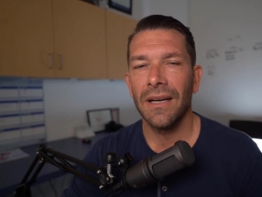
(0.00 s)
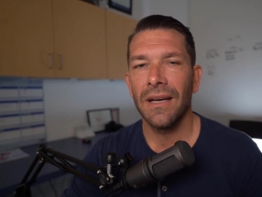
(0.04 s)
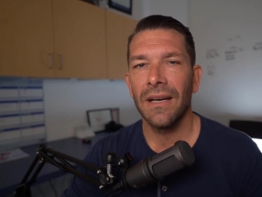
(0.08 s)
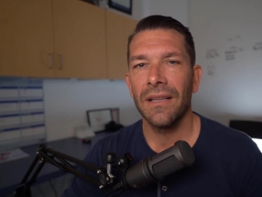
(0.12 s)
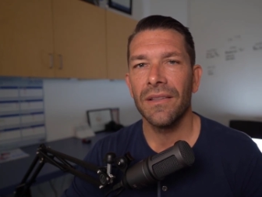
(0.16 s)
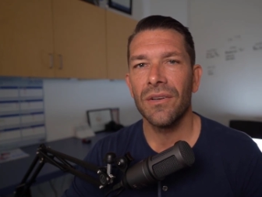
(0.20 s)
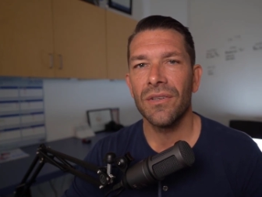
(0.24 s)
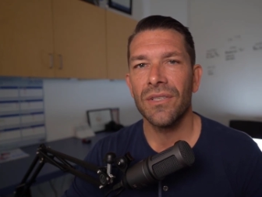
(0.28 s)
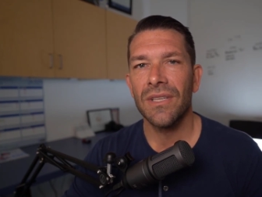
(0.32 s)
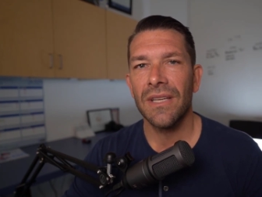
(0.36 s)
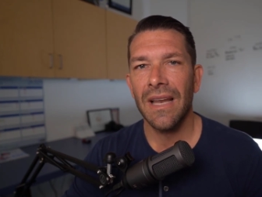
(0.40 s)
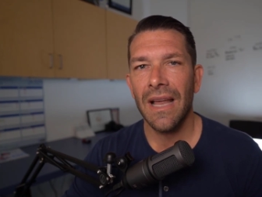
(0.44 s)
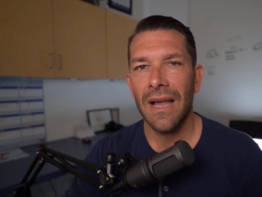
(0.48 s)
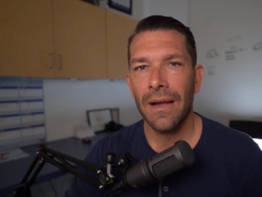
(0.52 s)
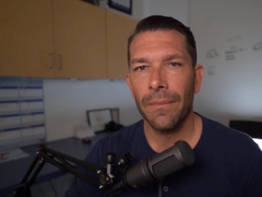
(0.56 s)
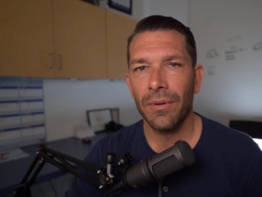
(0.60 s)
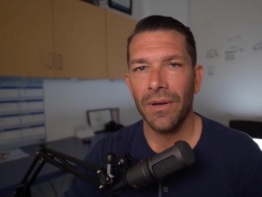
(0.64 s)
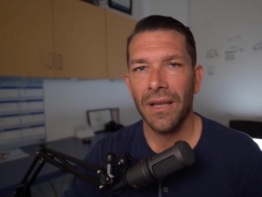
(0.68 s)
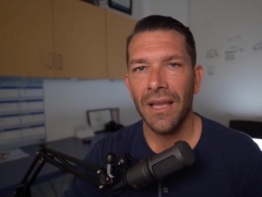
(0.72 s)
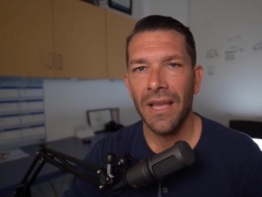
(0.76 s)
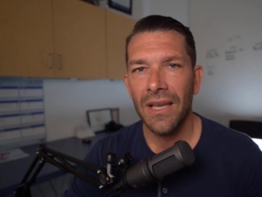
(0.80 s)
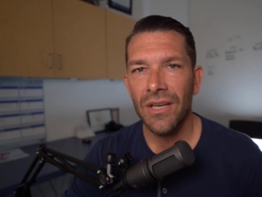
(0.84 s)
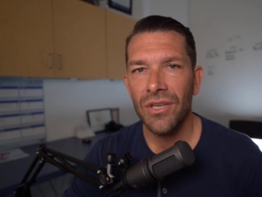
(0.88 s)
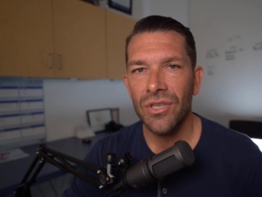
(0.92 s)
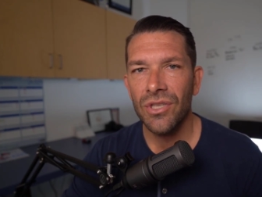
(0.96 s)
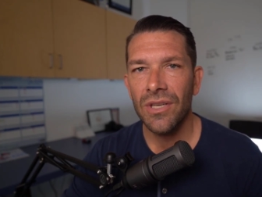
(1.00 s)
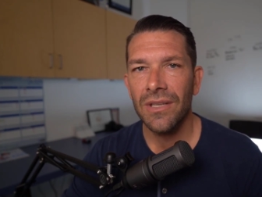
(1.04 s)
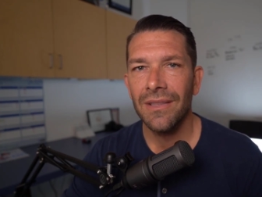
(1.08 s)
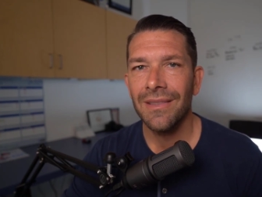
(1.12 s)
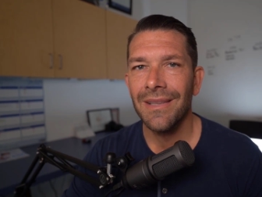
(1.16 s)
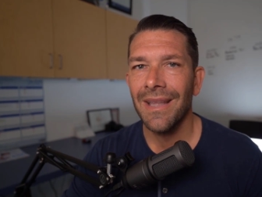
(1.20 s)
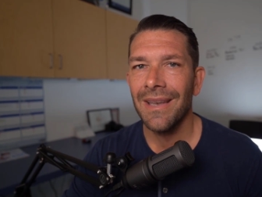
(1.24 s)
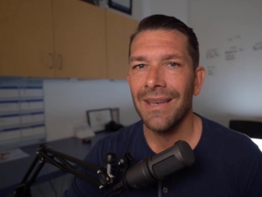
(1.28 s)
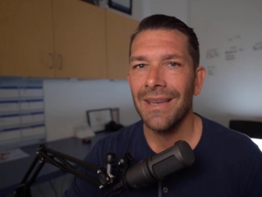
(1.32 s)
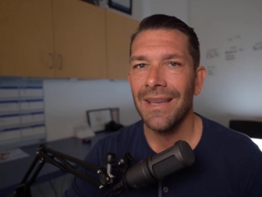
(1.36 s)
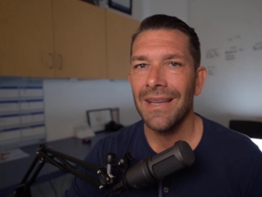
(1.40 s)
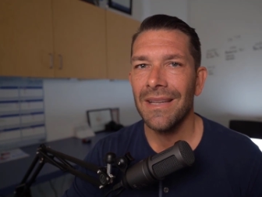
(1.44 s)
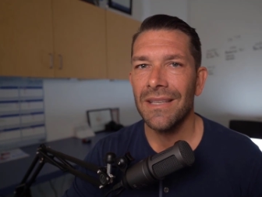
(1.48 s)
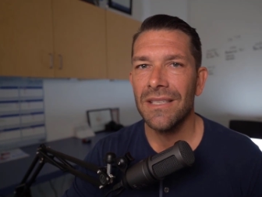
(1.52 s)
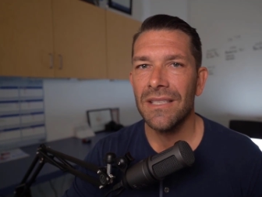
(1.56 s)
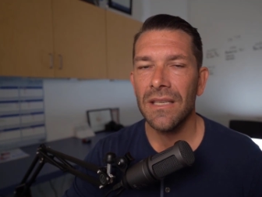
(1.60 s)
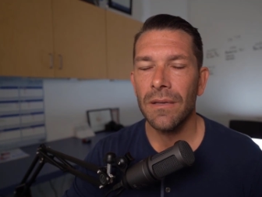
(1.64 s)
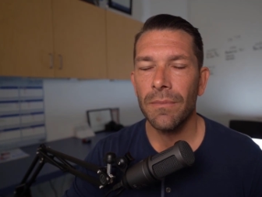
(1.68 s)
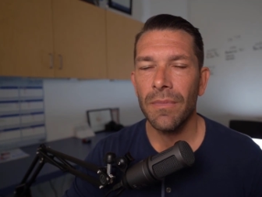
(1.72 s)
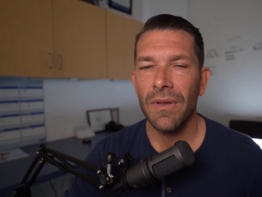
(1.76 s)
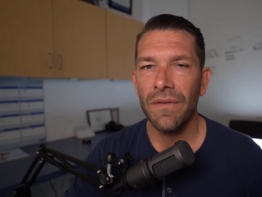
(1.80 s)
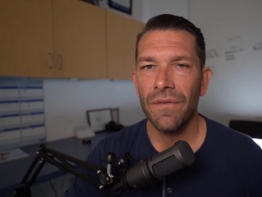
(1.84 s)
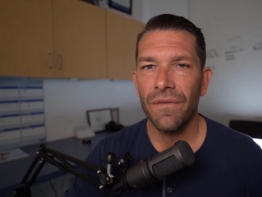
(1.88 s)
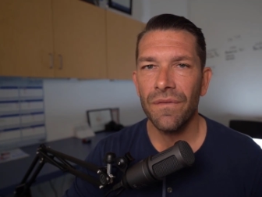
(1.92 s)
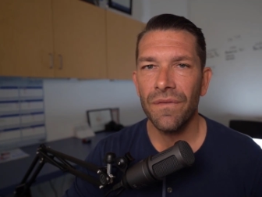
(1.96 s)
There's an application that needs to
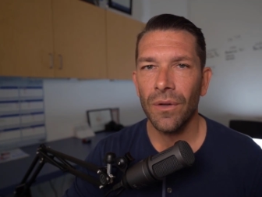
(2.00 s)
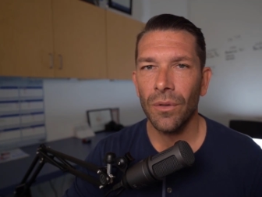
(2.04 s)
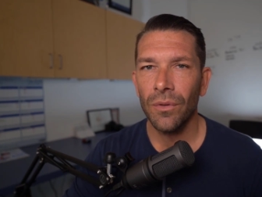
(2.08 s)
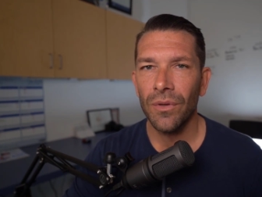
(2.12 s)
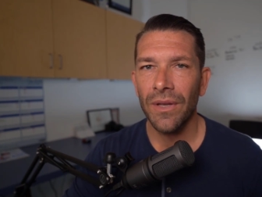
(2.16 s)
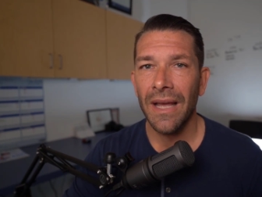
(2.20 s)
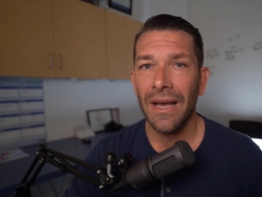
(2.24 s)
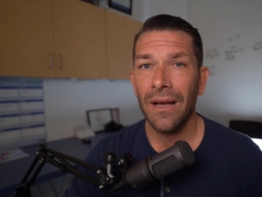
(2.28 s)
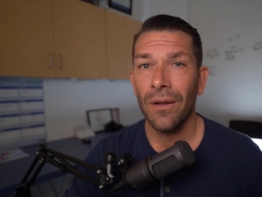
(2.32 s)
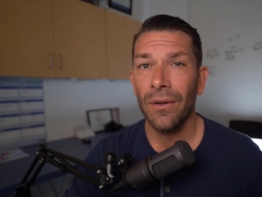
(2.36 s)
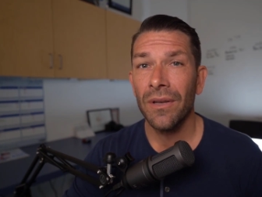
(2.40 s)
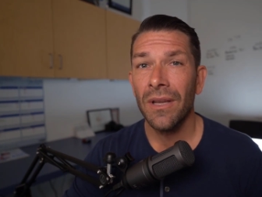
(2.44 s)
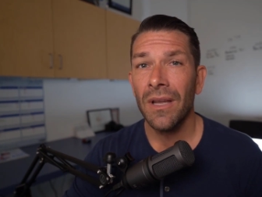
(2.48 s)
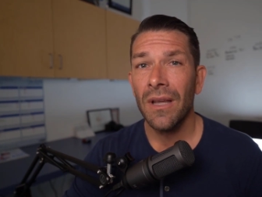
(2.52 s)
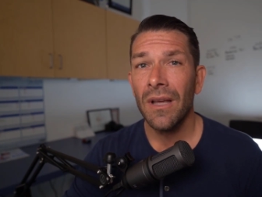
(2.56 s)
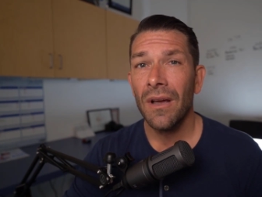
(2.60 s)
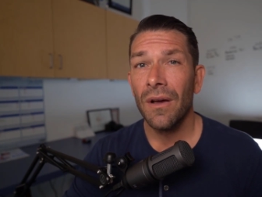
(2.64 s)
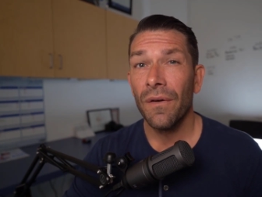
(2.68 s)
be filled out